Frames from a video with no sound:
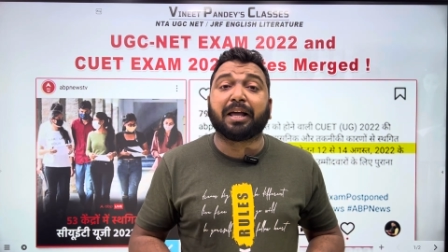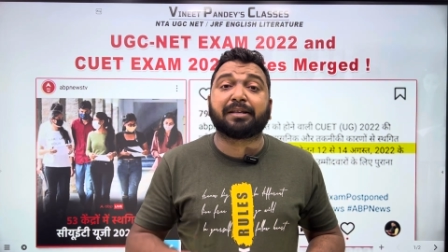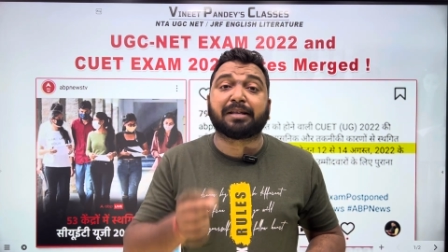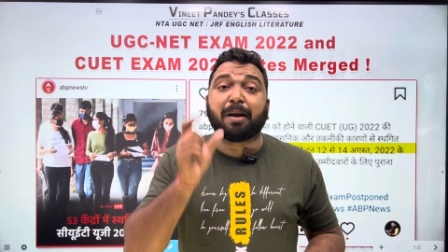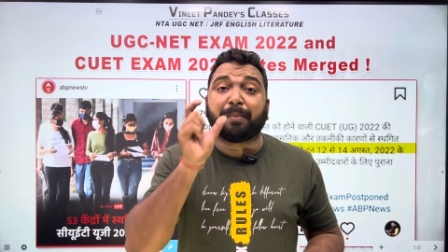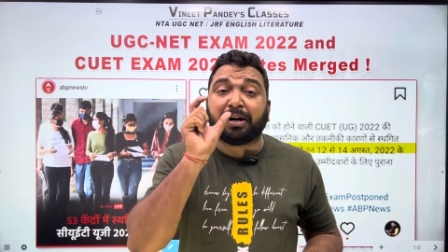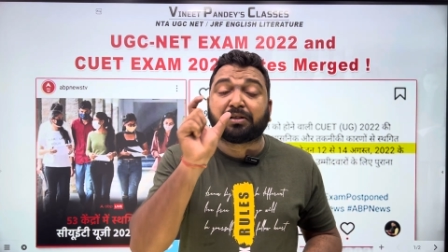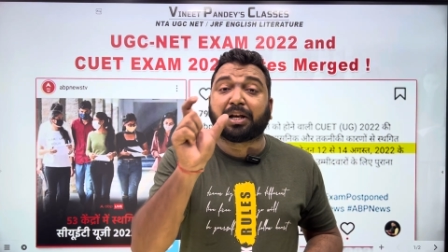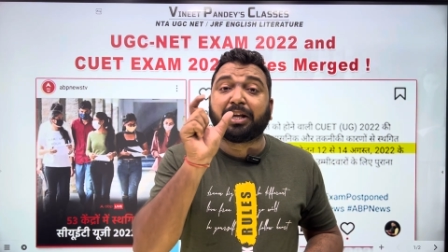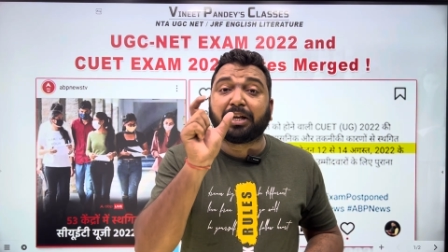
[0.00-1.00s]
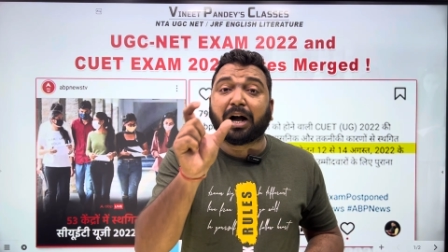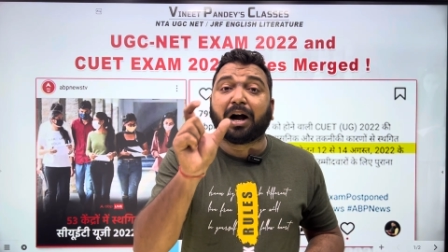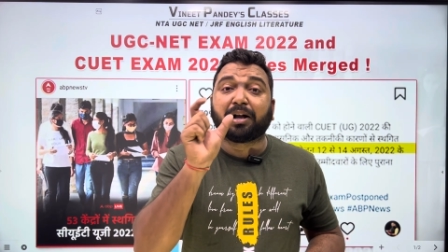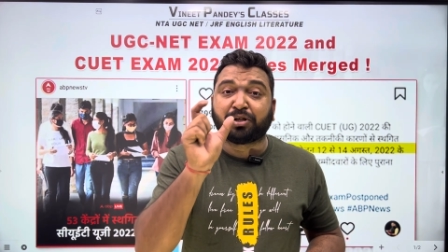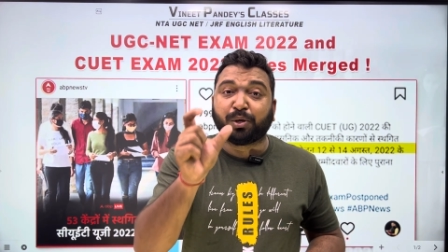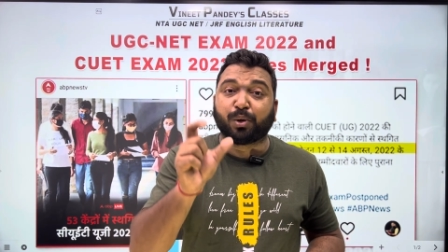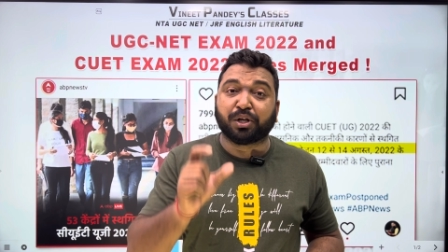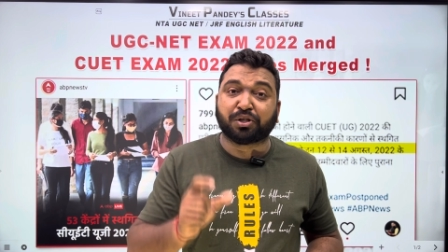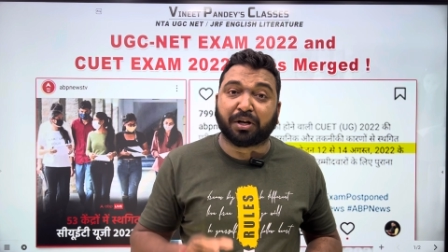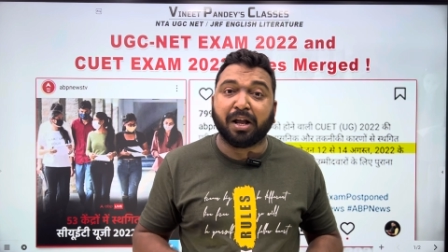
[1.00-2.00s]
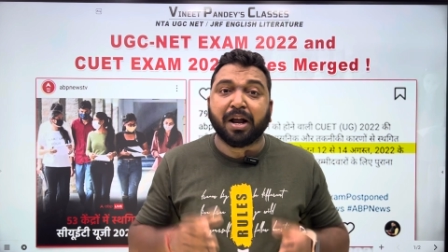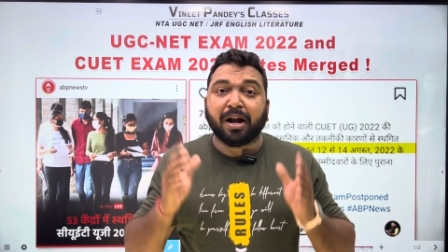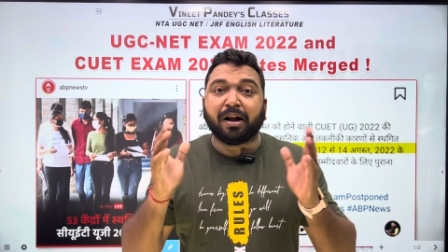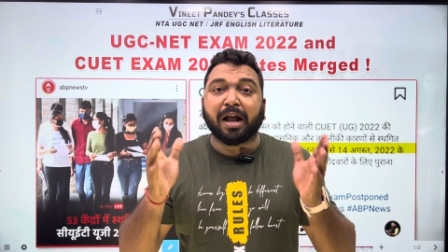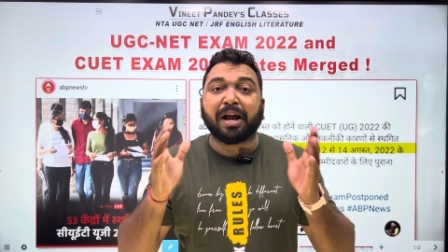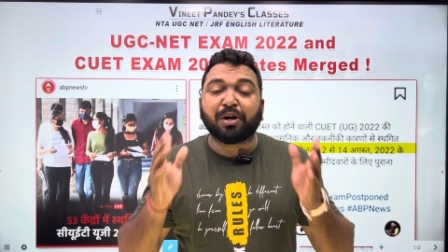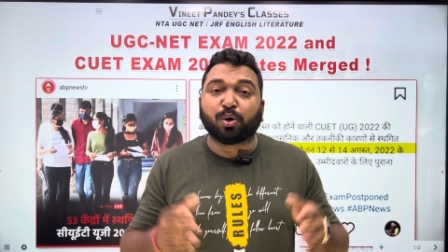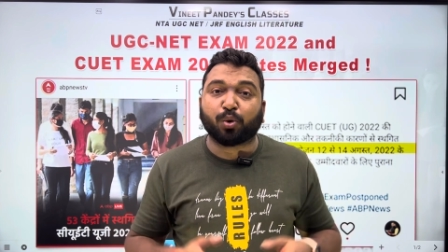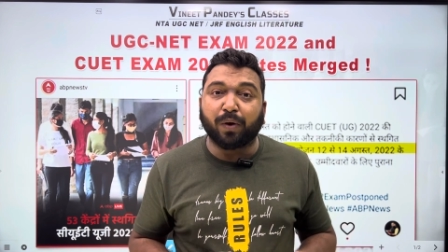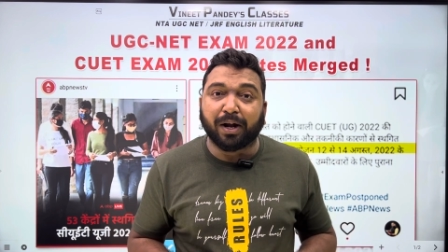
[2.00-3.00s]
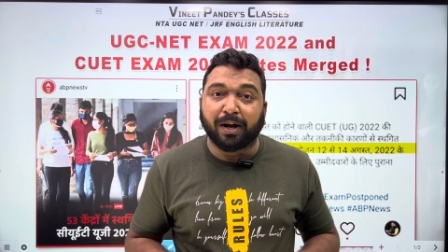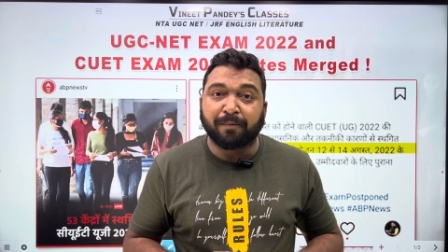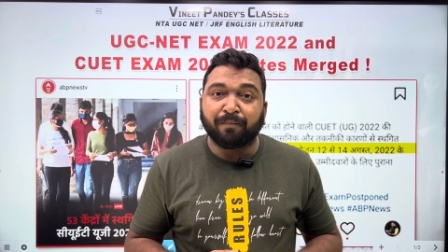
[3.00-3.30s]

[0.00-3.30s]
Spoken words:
exam in 3 hours duration, 9 to 12.